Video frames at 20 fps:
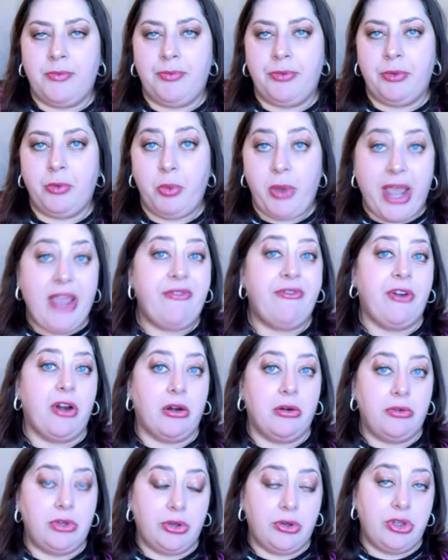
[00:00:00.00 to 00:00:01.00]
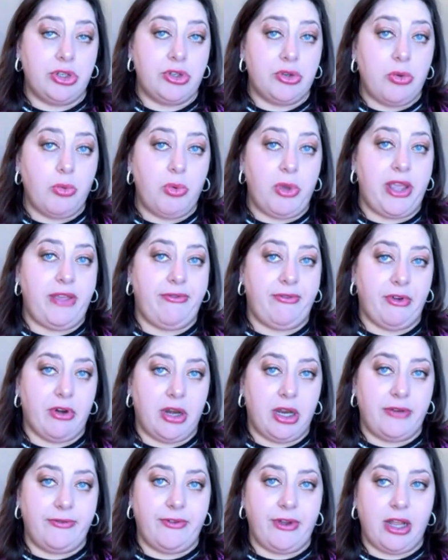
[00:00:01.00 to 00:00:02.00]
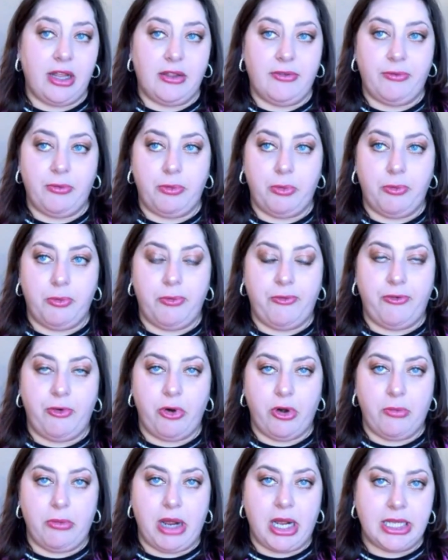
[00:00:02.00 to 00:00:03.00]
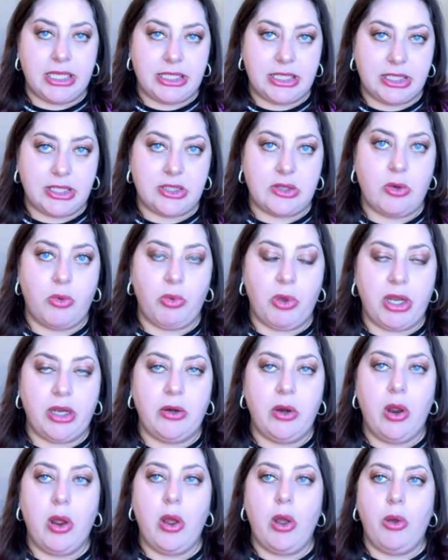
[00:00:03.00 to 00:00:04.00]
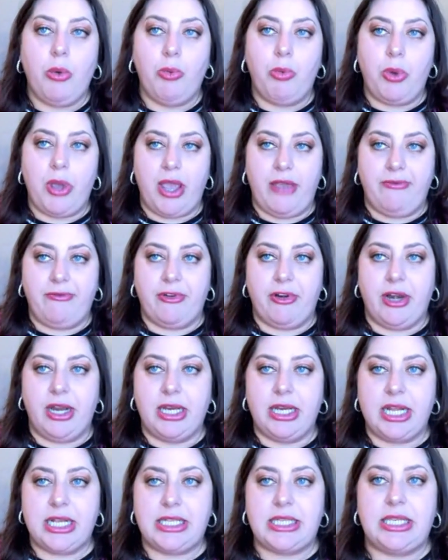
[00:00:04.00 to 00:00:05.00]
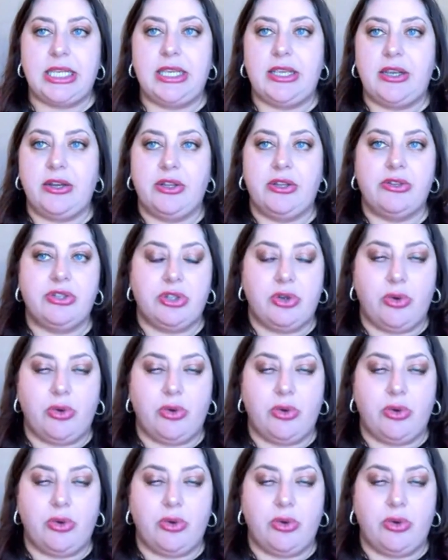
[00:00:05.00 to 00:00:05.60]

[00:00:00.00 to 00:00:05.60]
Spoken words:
waiver. You can do a waiver and file Form I-601 waiver. And I see here there's a